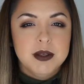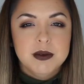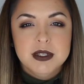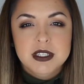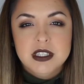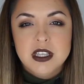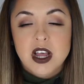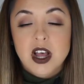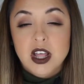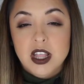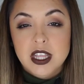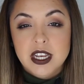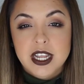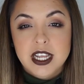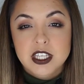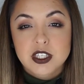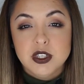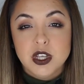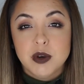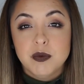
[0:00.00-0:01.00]
It was the
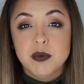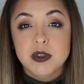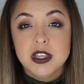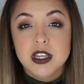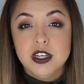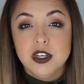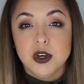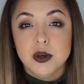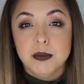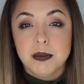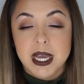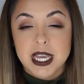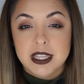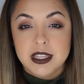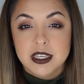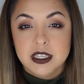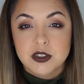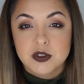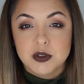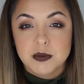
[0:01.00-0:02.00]
holidays, so I really don't buy
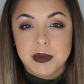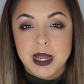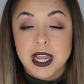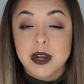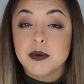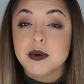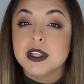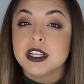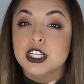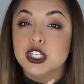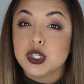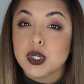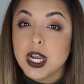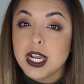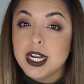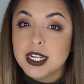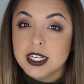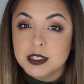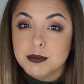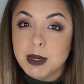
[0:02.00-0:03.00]
things for I really
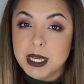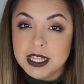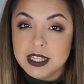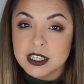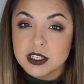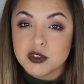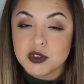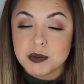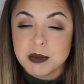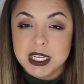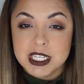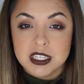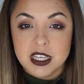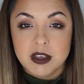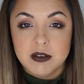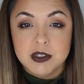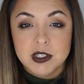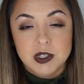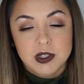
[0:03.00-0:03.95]
try not to buy things for myself.